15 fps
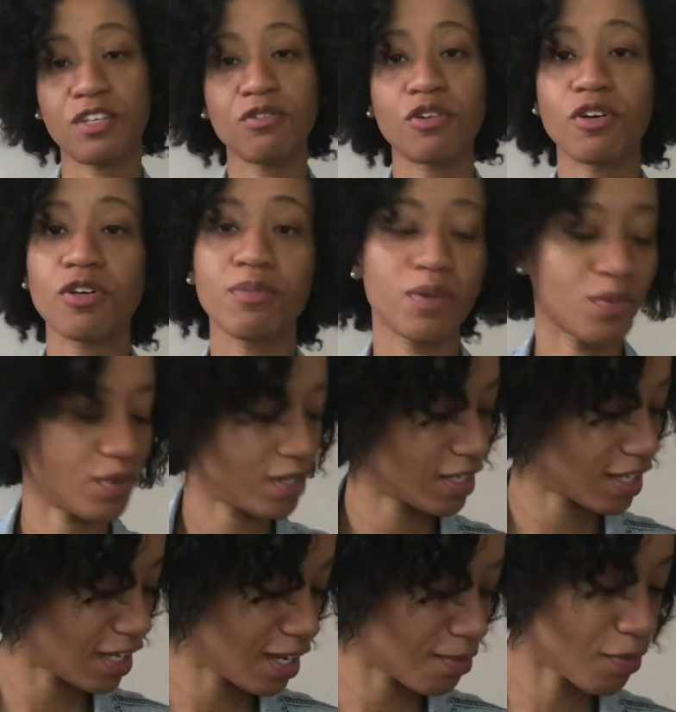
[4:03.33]
You know, you be wanting to
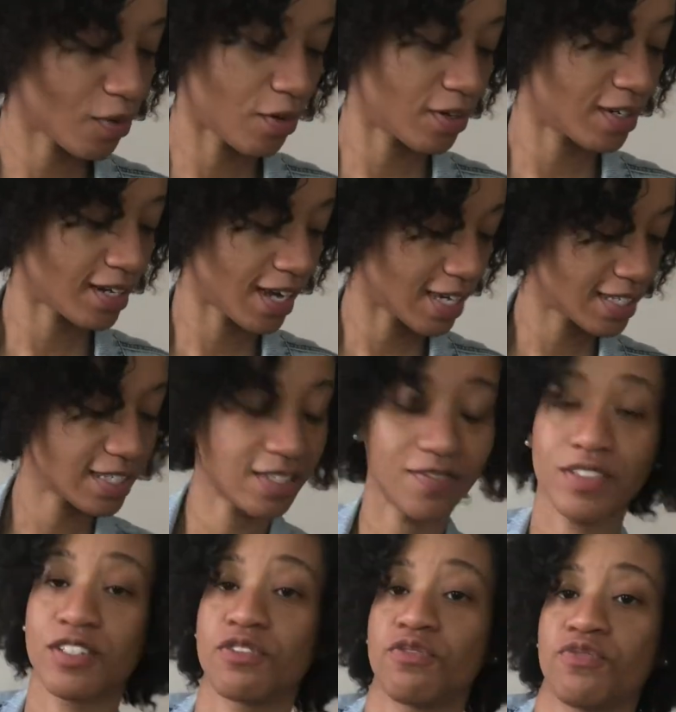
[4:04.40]
keep all the nice stuff
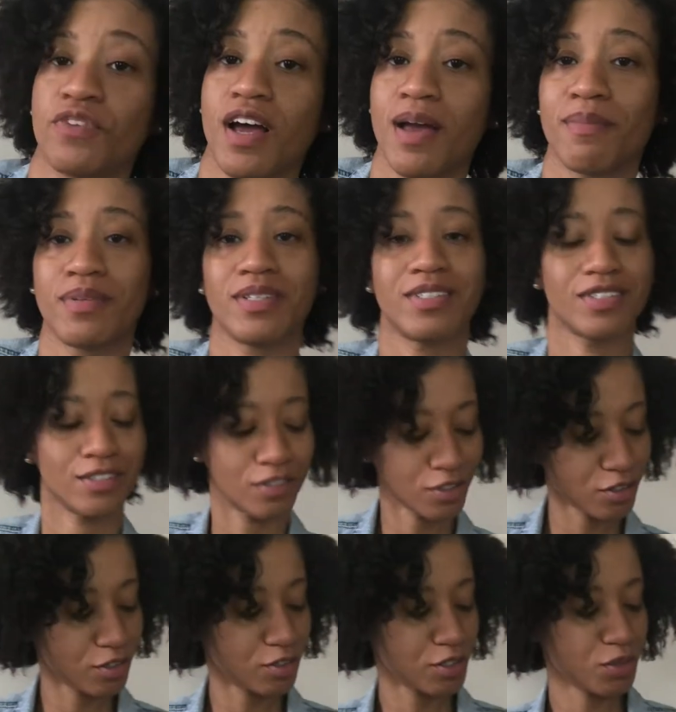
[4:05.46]
that you find, but
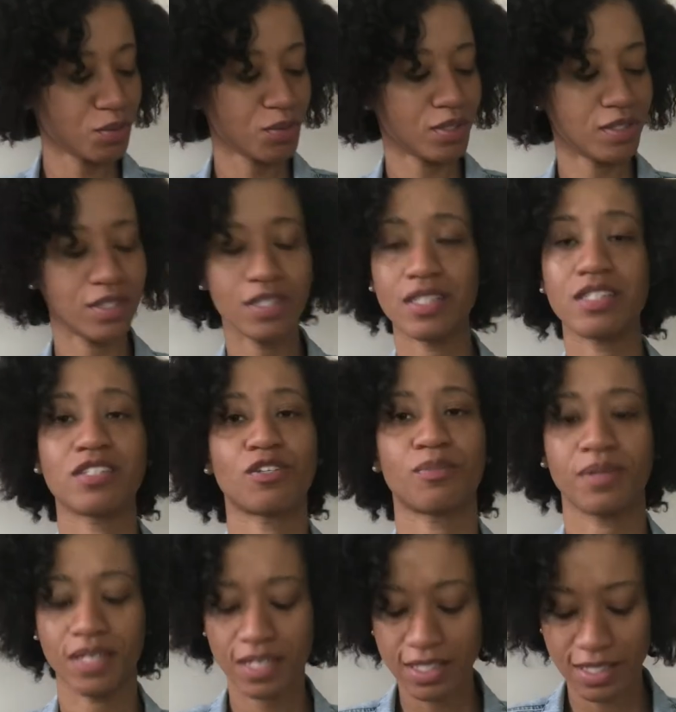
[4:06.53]
girl, you this is your
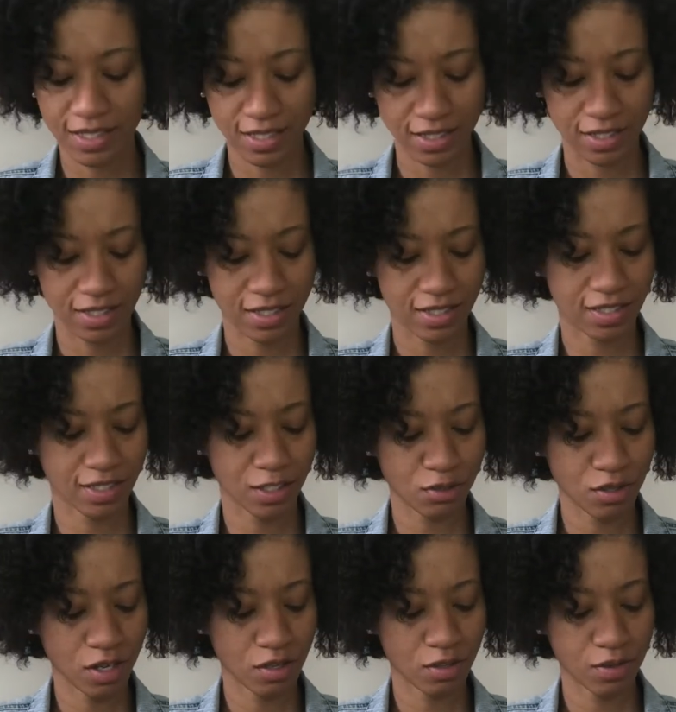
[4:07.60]
business, you
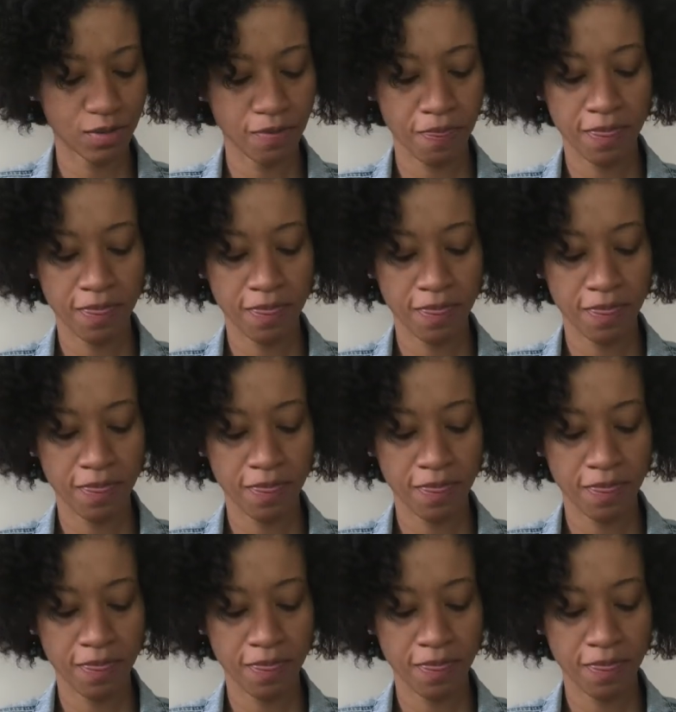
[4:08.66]
know?